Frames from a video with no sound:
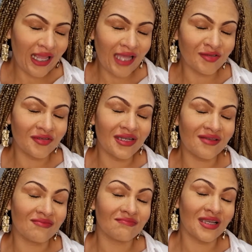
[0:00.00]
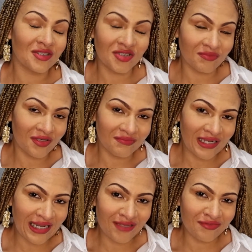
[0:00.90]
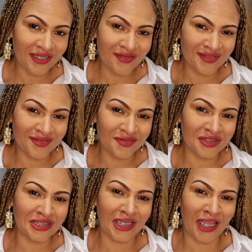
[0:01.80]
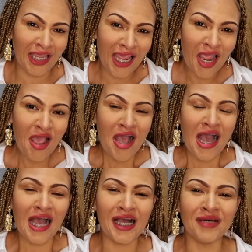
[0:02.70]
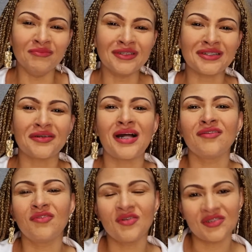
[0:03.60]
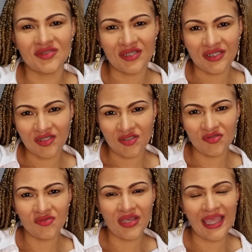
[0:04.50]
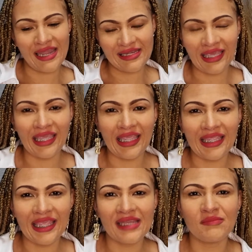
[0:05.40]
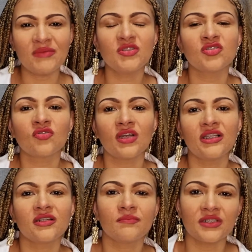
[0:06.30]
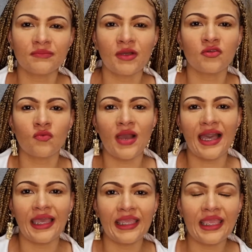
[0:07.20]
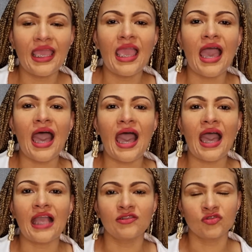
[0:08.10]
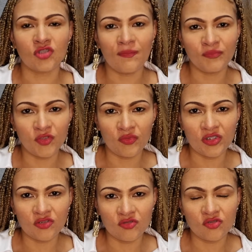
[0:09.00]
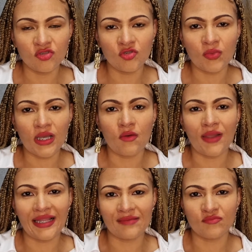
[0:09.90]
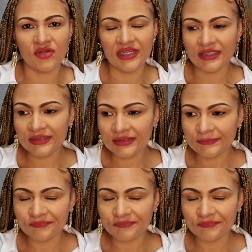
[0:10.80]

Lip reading: I don't have much about my life that I want to share. So I'll focus on the Q&A and maybe just talk a little bit about why I stopped doing YouTube while I'm pregnant.